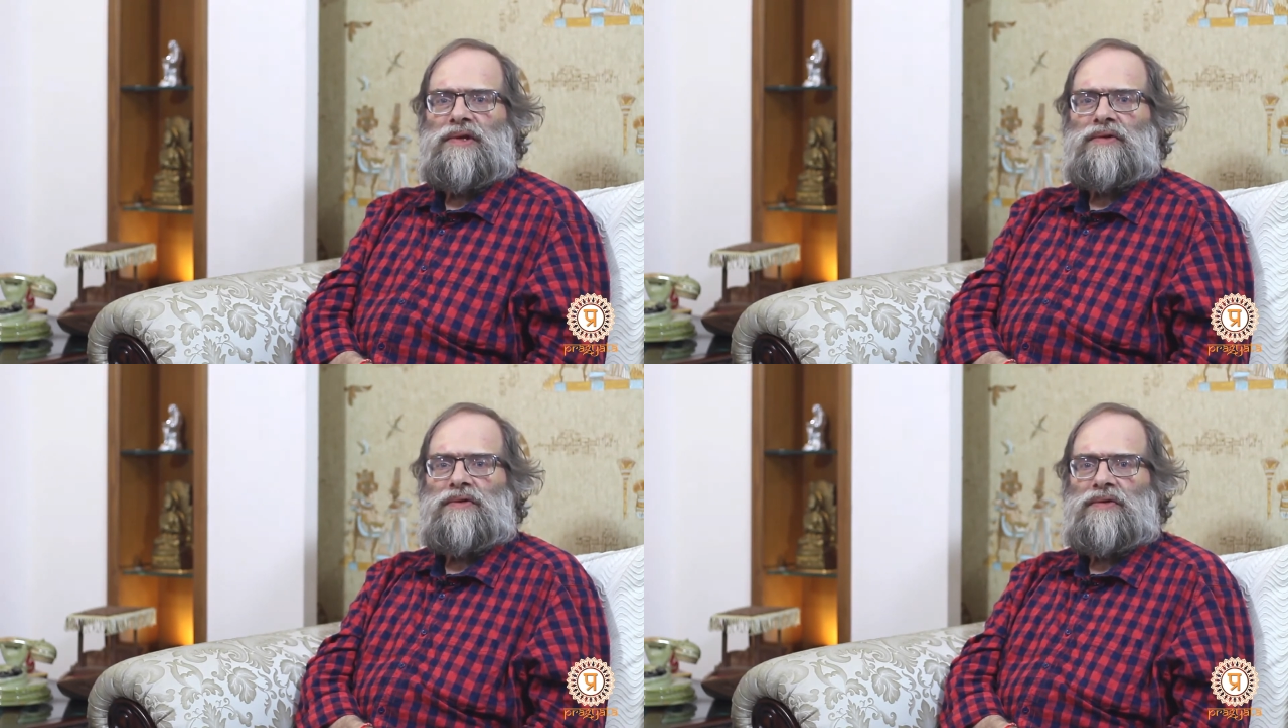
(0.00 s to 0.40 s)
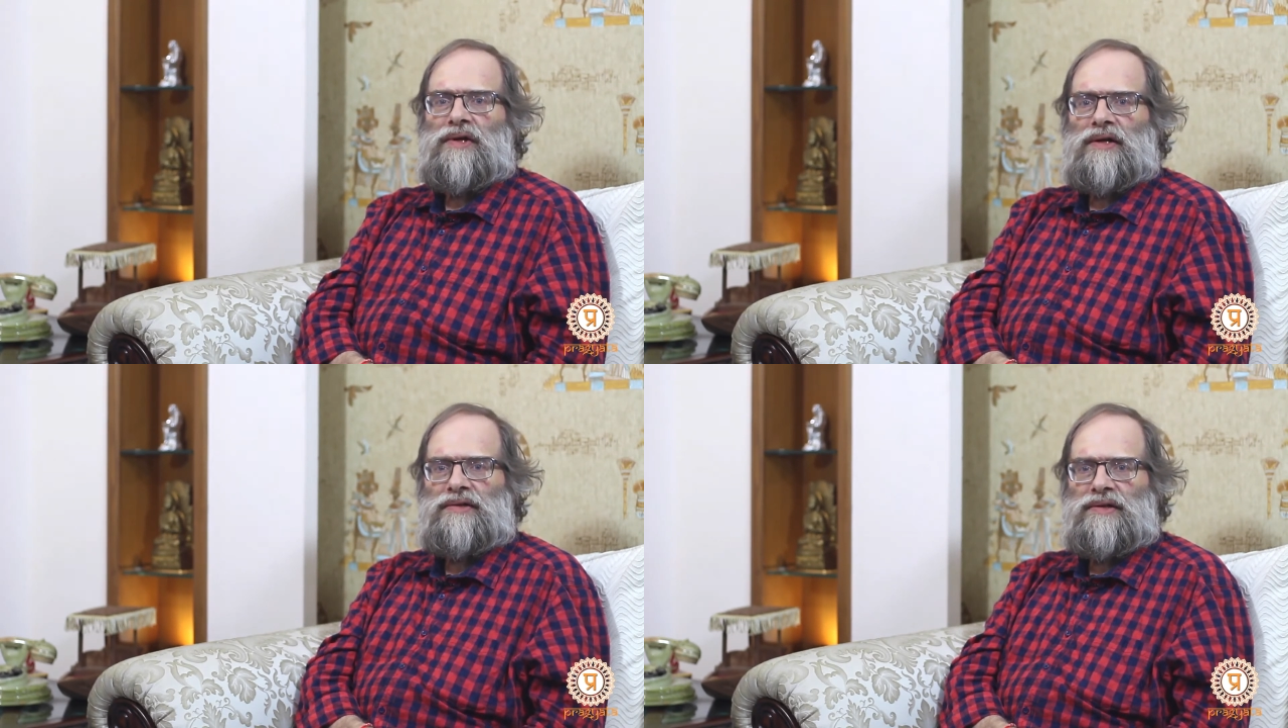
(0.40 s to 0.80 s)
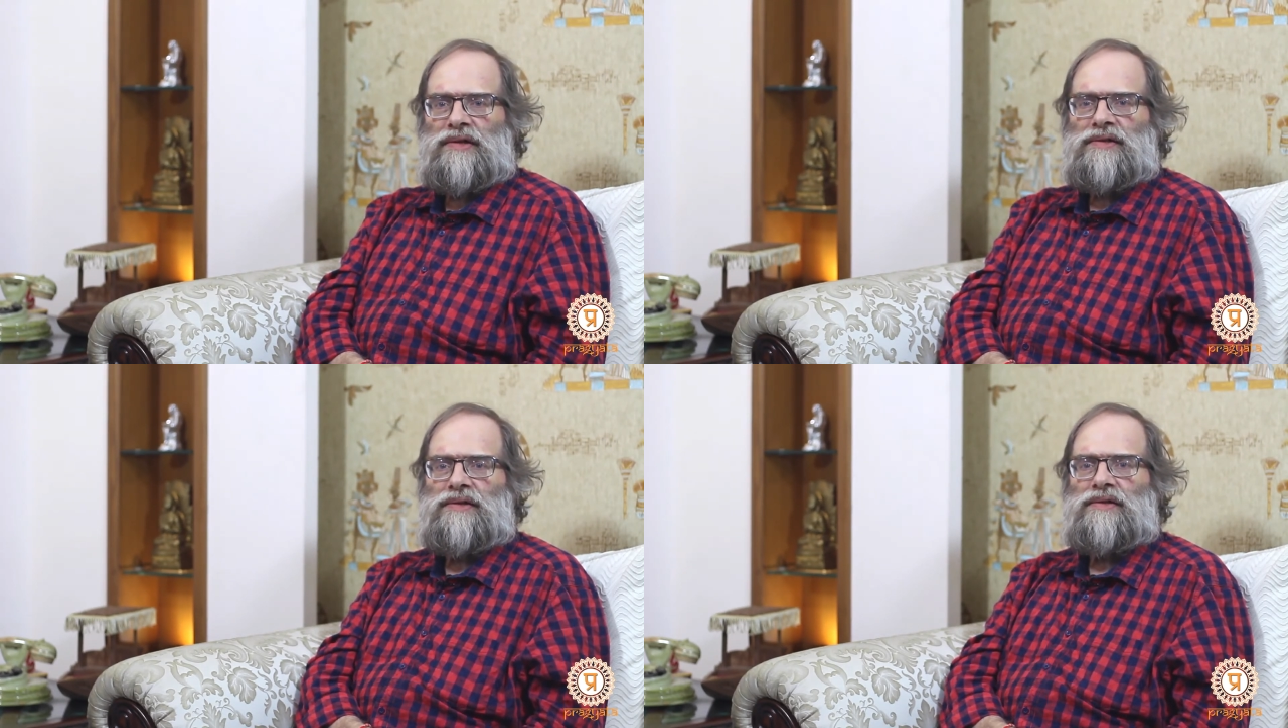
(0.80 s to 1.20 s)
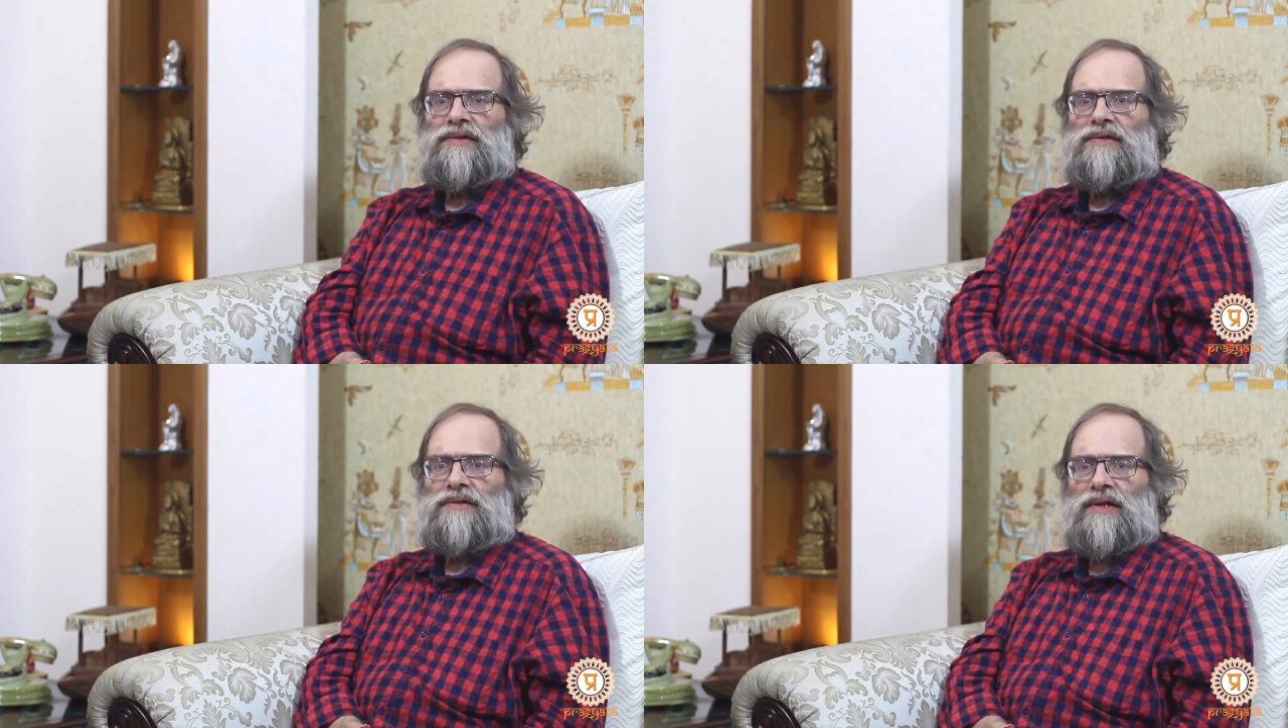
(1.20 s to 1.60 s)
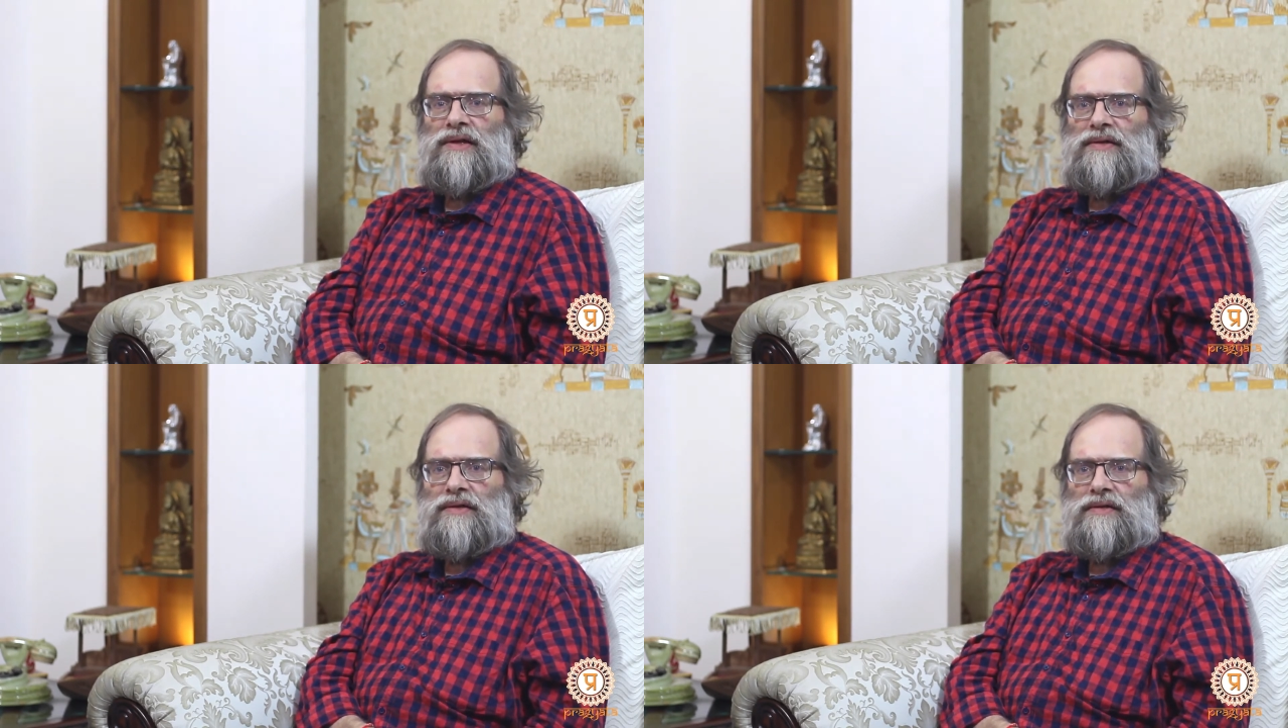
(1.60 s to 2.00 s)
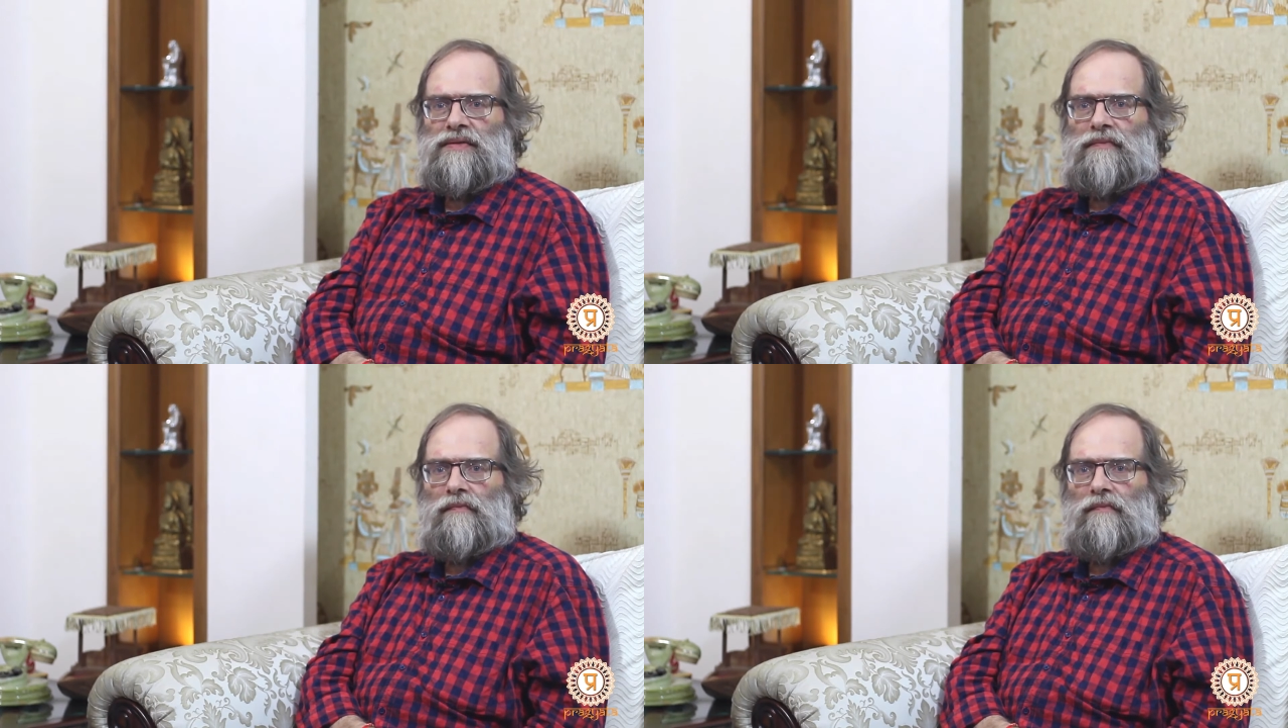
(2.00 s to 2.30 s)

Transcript: decolonization is tainted.